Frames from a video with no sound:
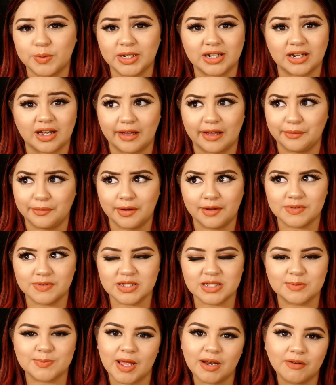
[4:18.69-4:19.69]
And I don't have
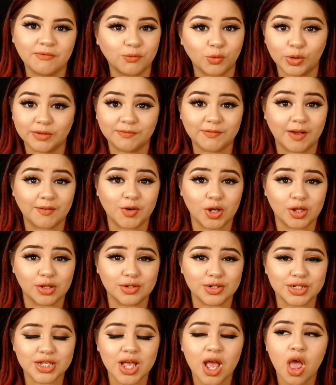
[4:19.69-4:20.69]
to spend
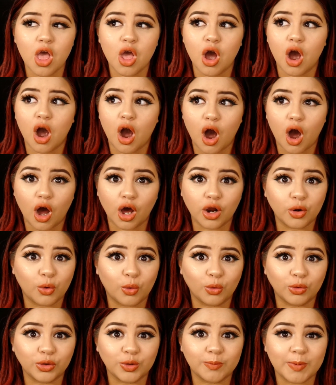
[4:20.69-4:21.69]
$45 on a
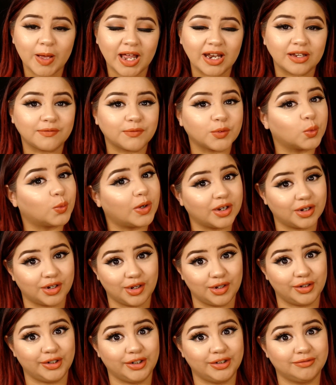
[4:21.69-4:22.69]
whole new palette for one
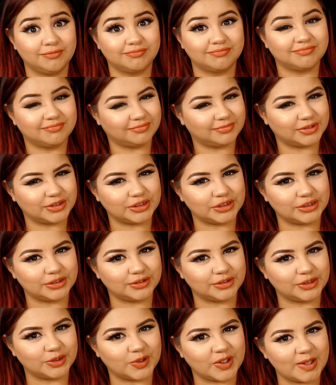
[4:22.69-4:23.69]
color.
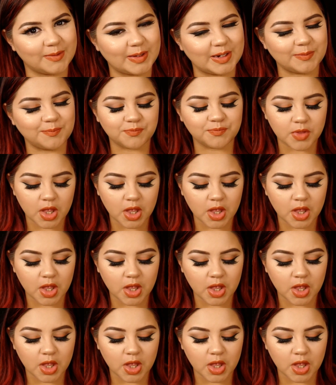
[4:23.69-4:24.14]
You know what I mean?